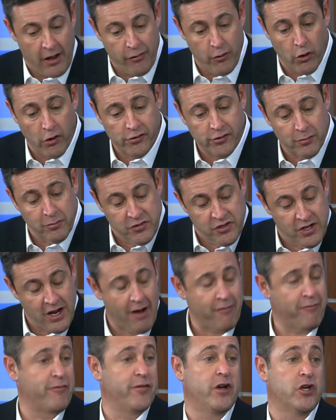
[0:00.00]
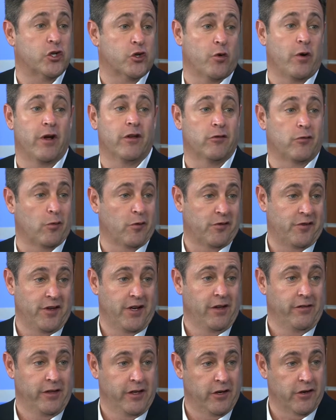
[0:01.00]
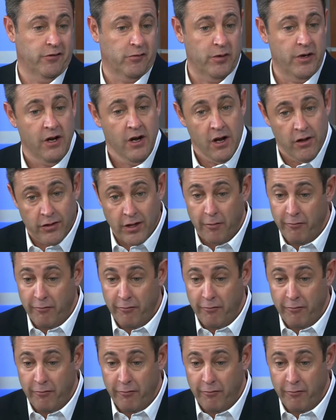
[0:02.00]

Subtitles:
And there are some definite trends we're seeing in the industry